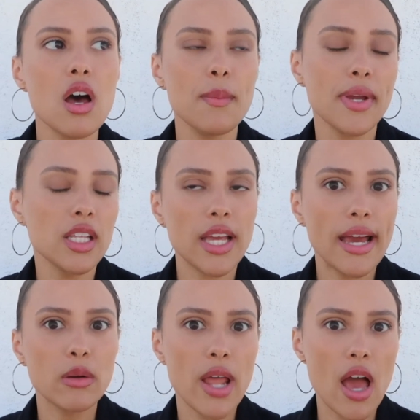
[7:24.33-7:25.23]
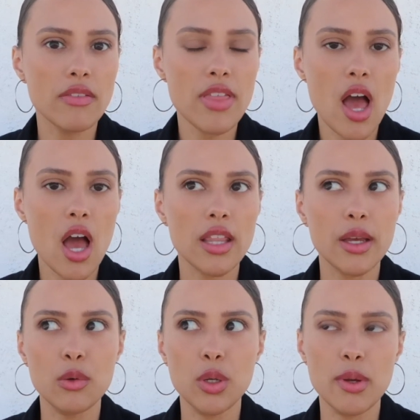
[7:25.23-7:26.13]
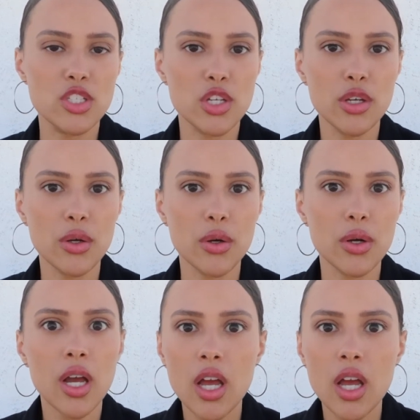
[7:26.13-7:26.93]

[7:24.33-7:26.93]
my god, like I don't have that, like what do I do?